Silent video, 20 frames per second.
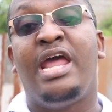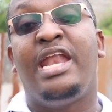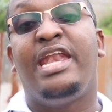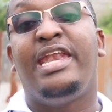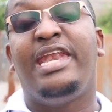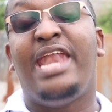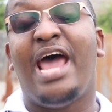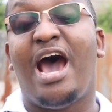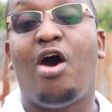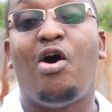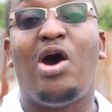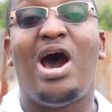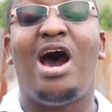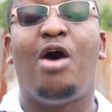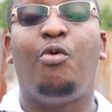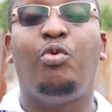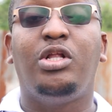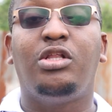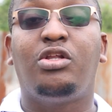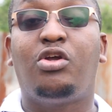Now, I
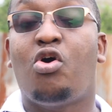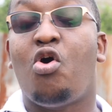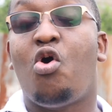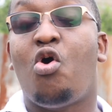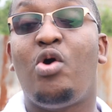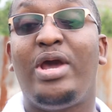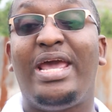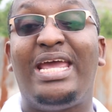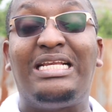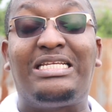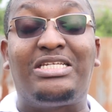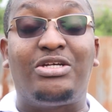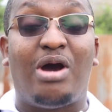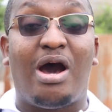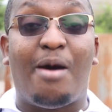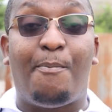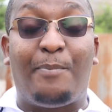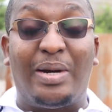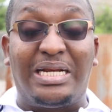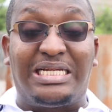will go into
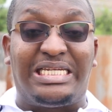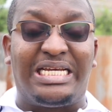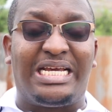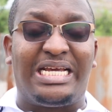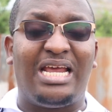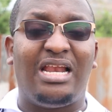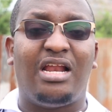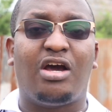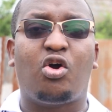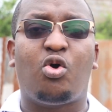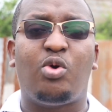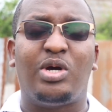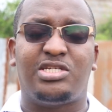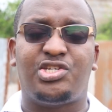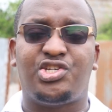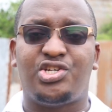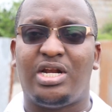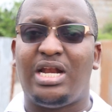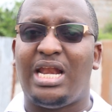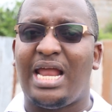a particular
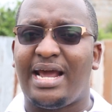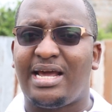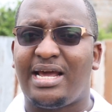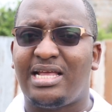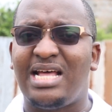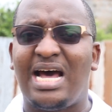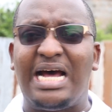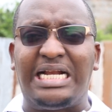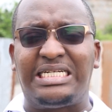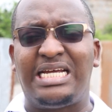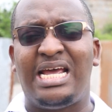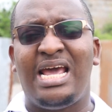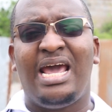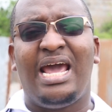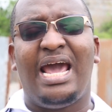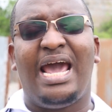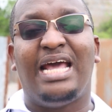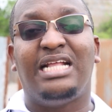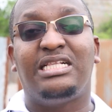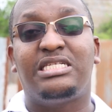question like that
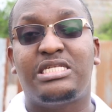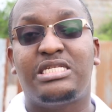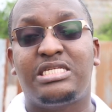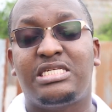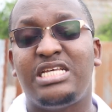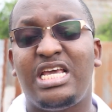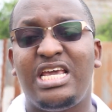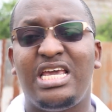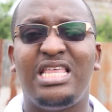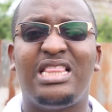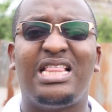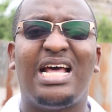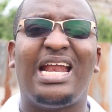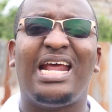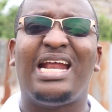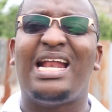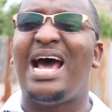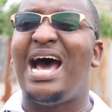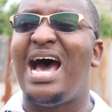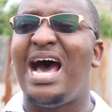and see that
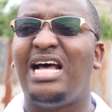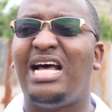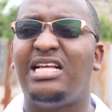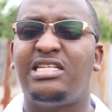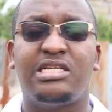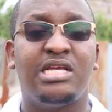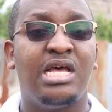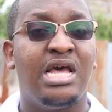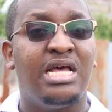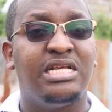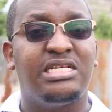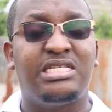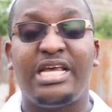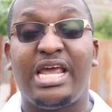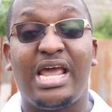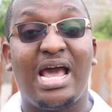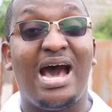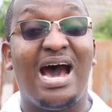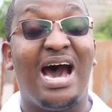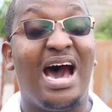it has,
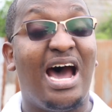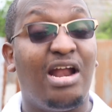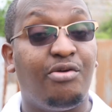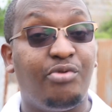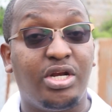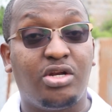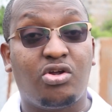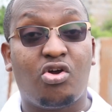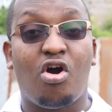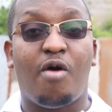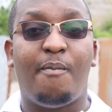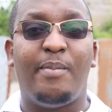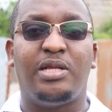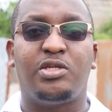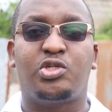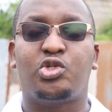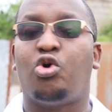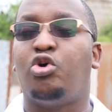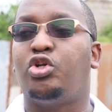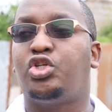say, 100
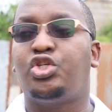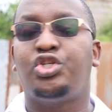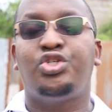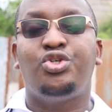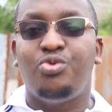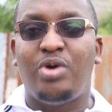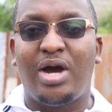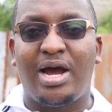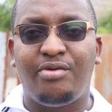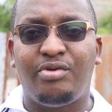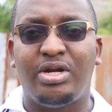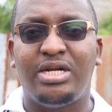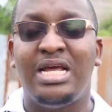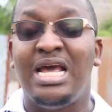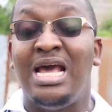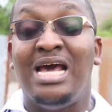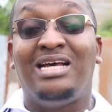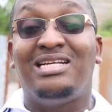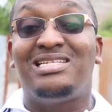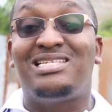comments or 200,
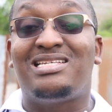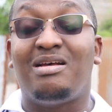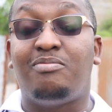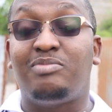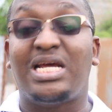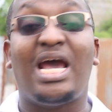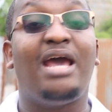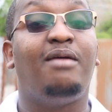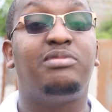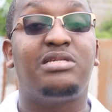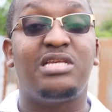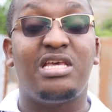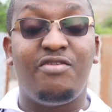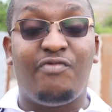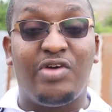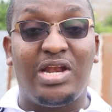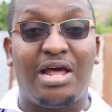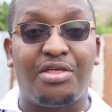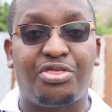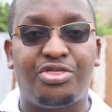sometimes
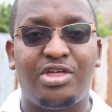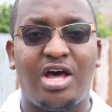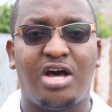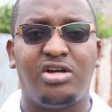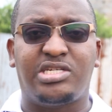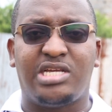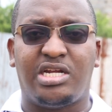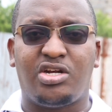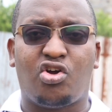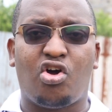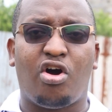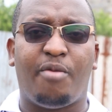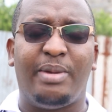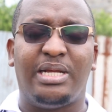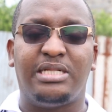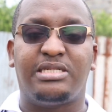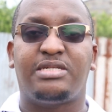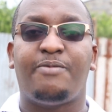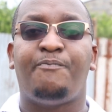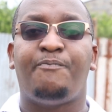even 1,000
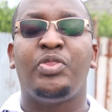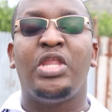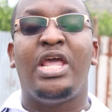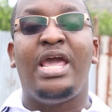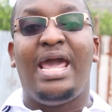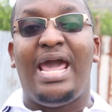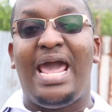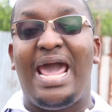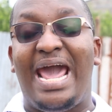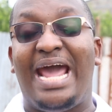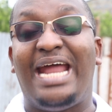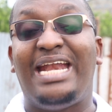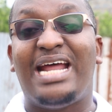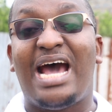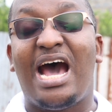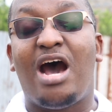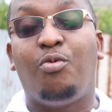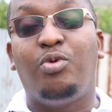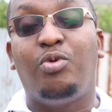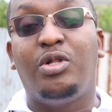comments. And
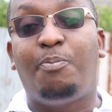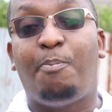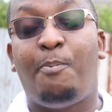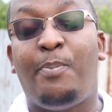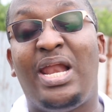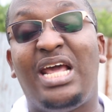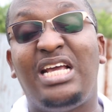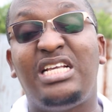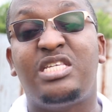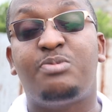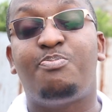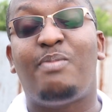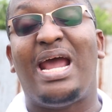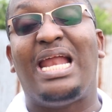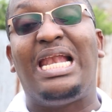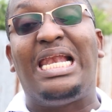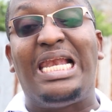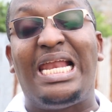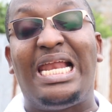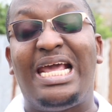I will place my
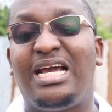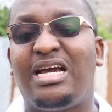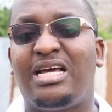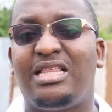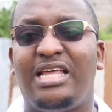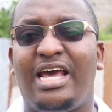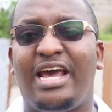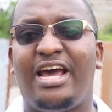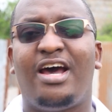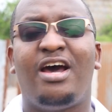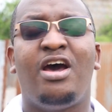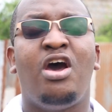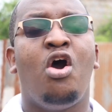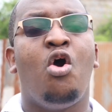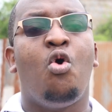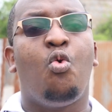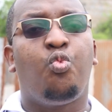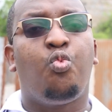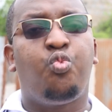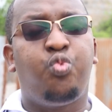link there
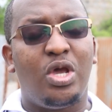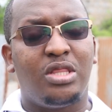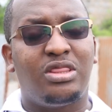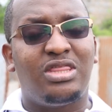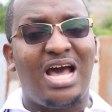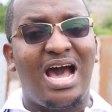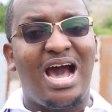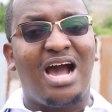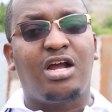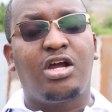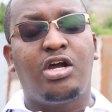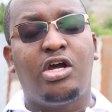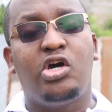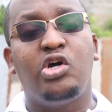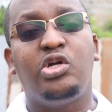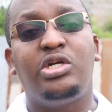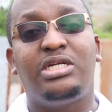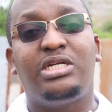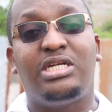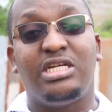with a
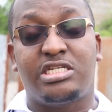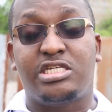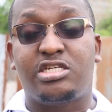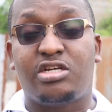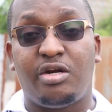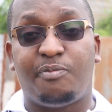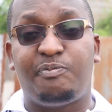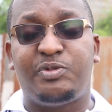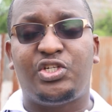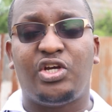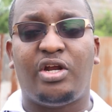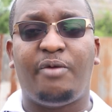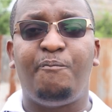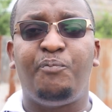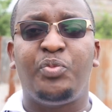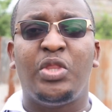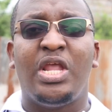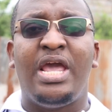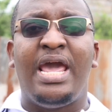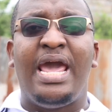good description.
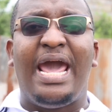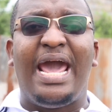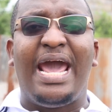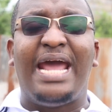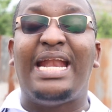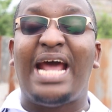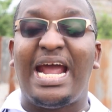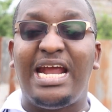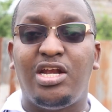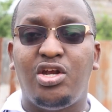And I